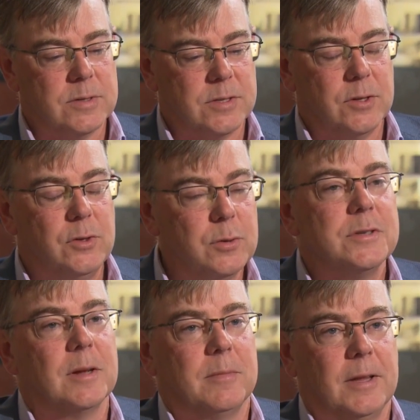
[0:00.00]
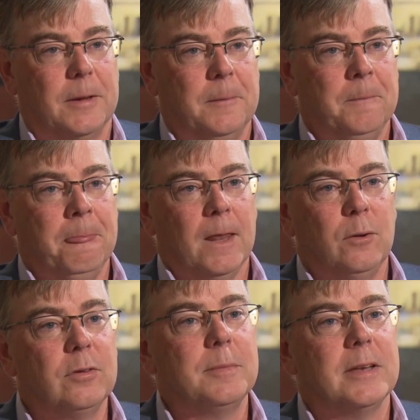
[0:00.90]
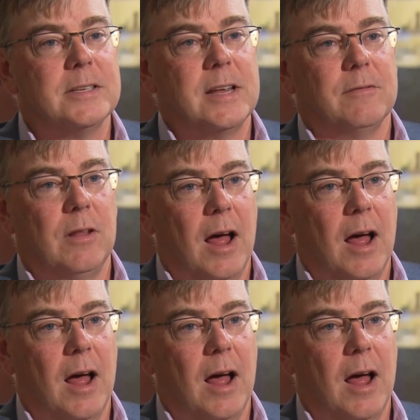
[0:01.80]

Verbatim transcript: was to do something, do something to save